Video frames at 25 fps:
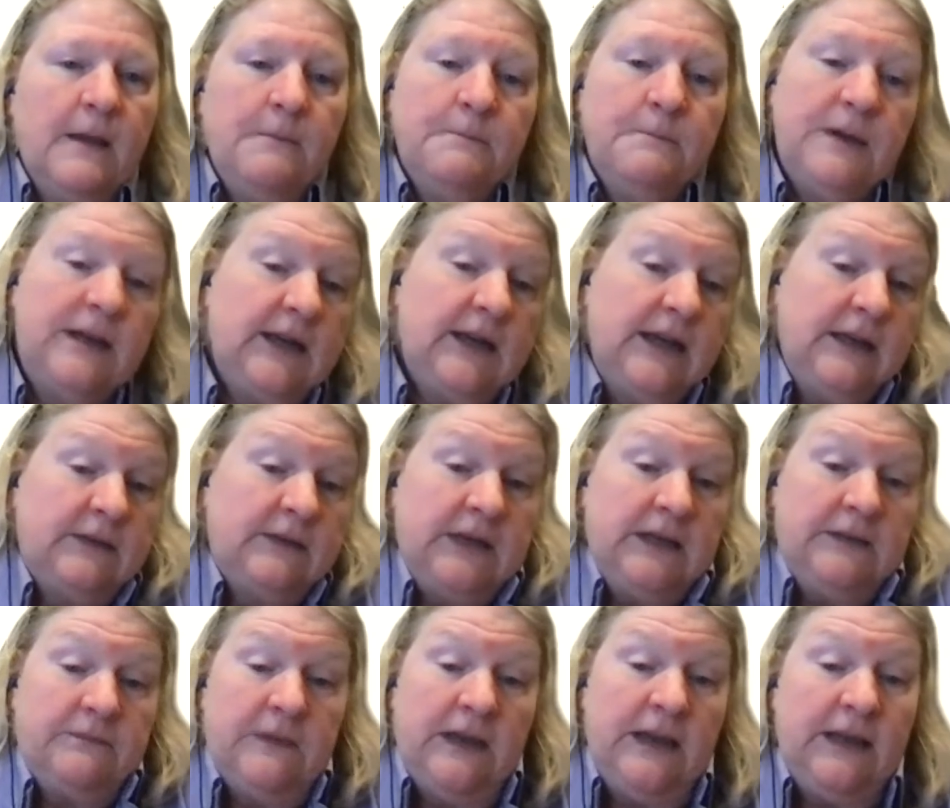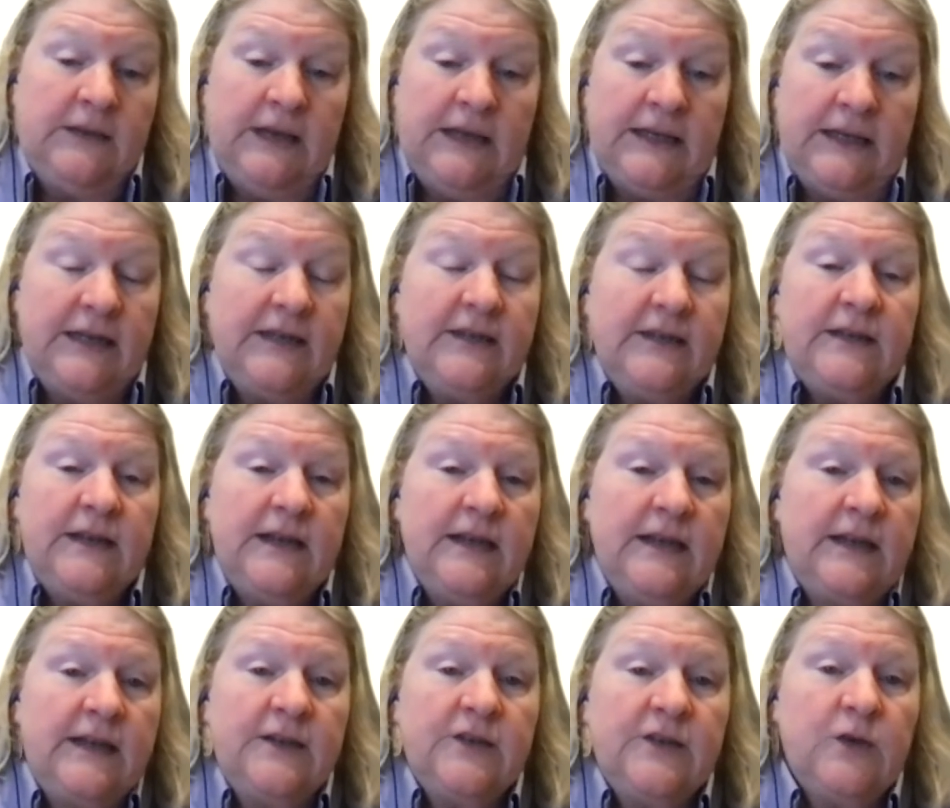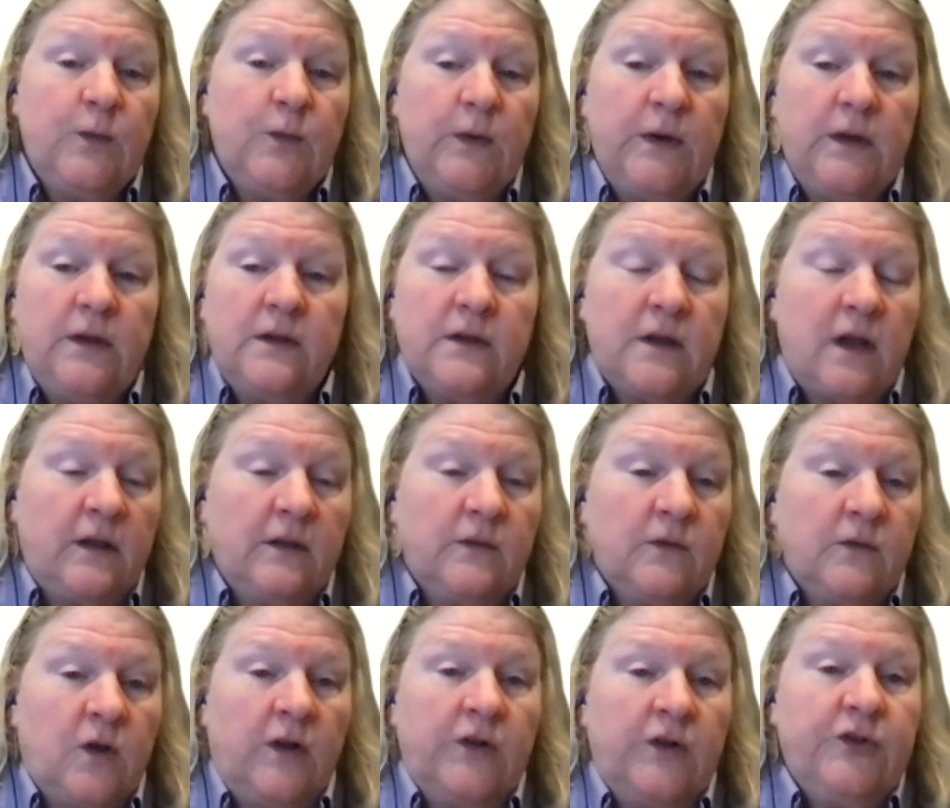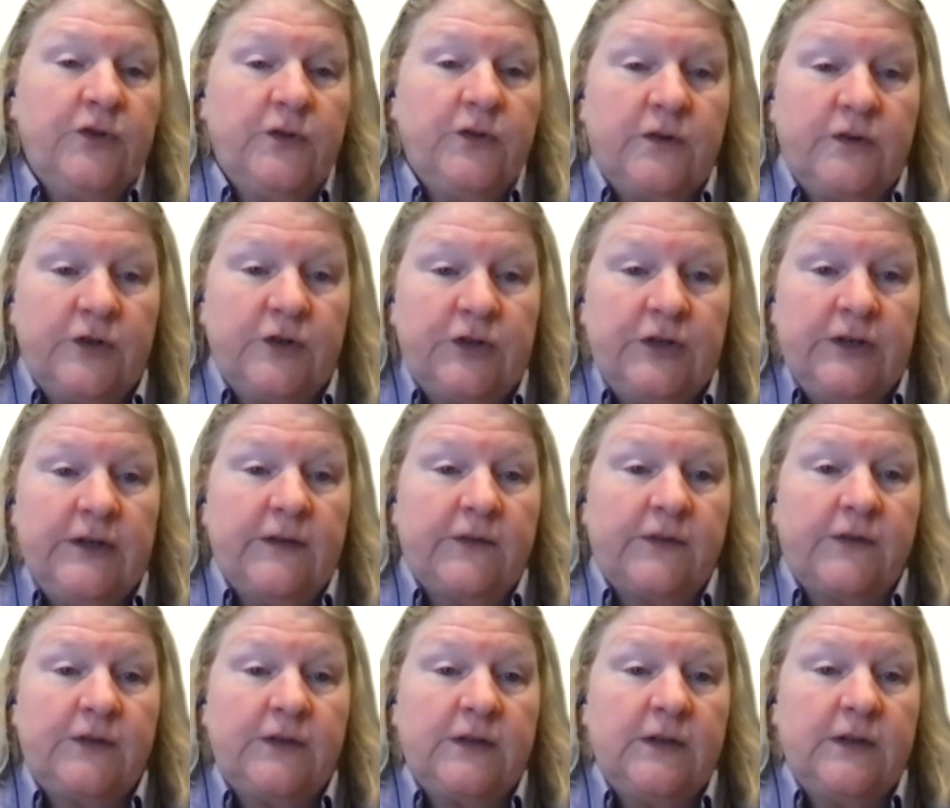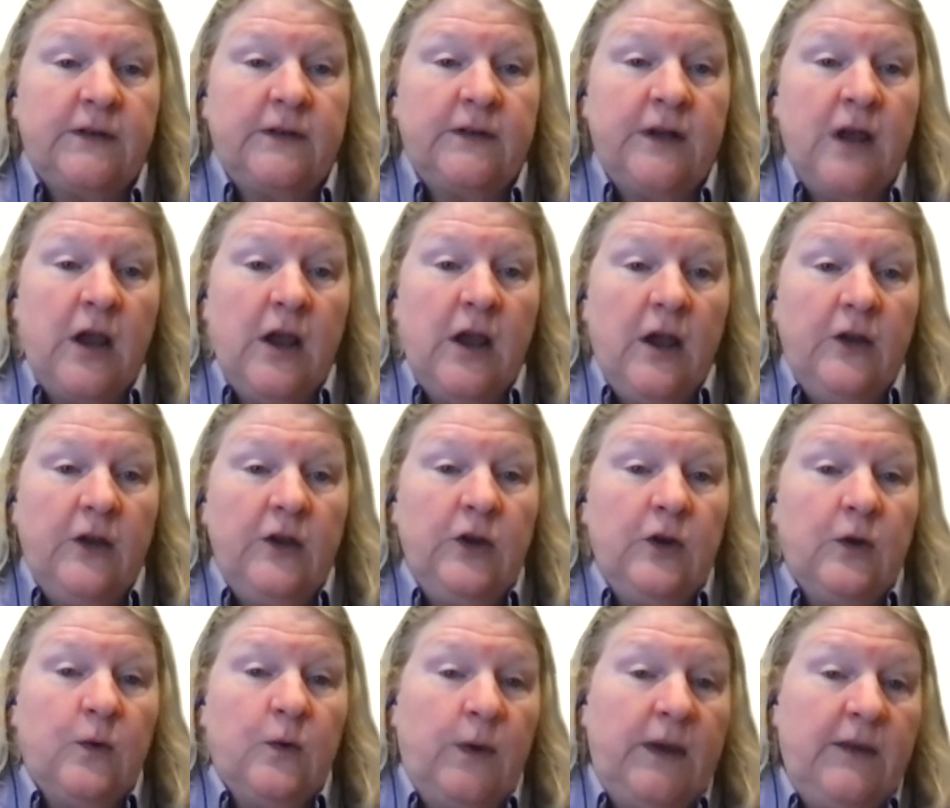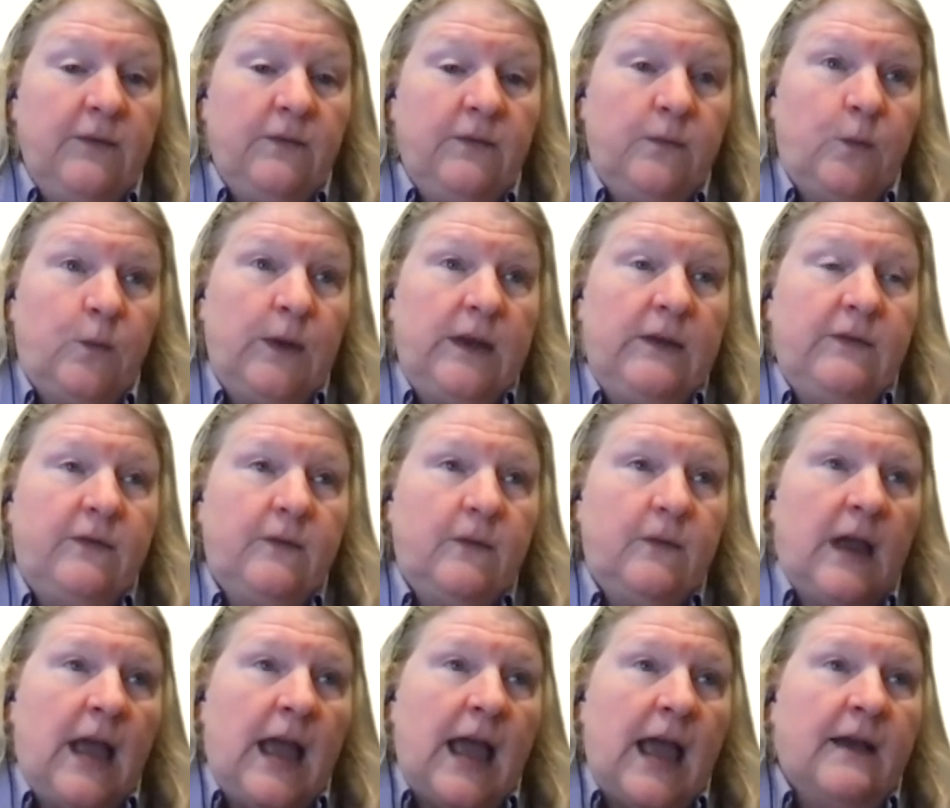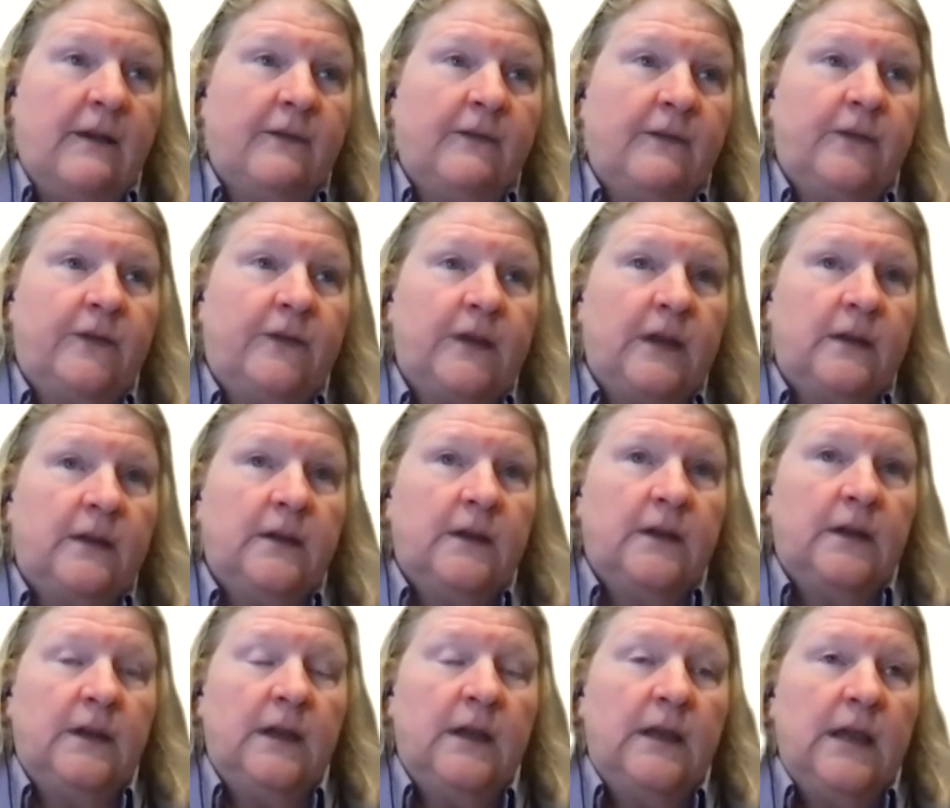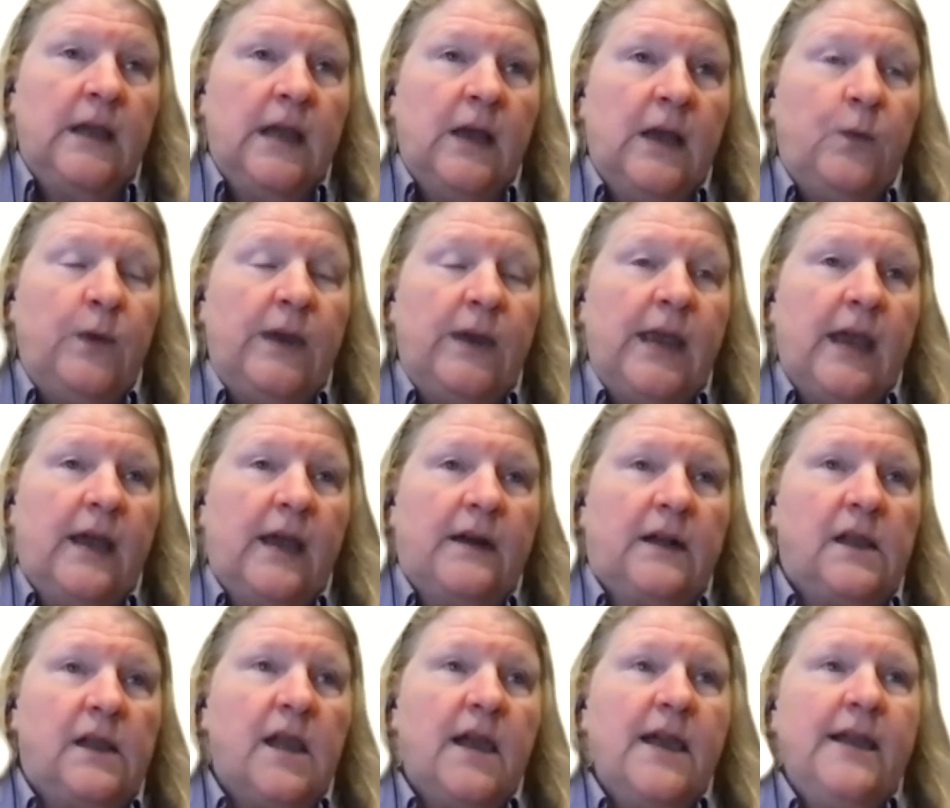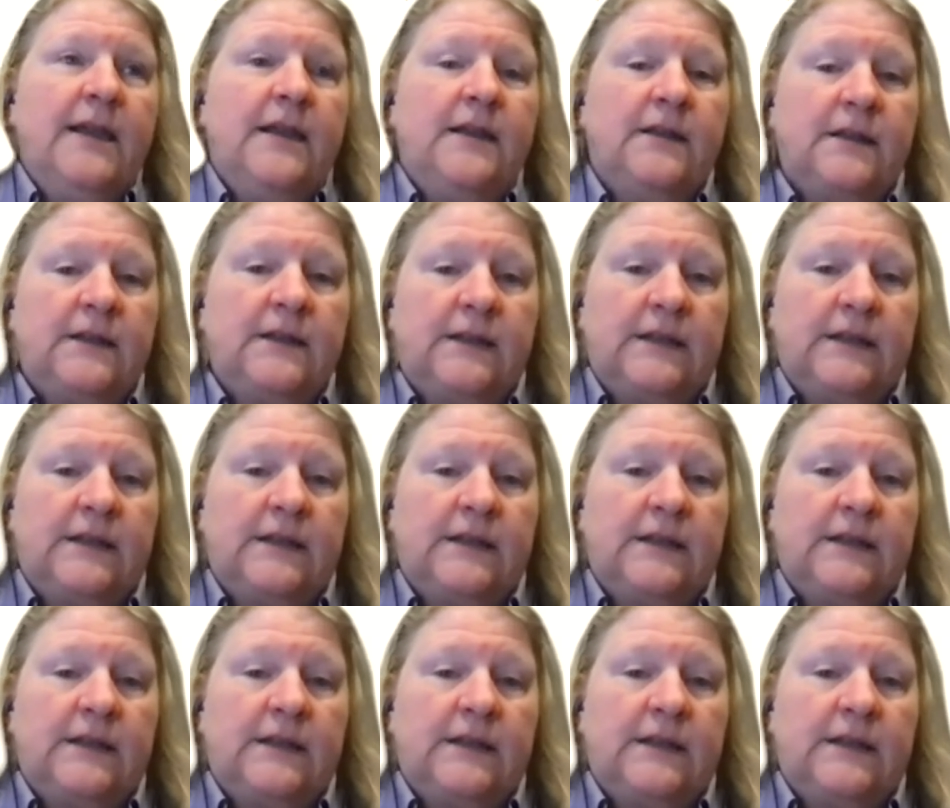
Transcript: But it is a real cultural shift. And we had clients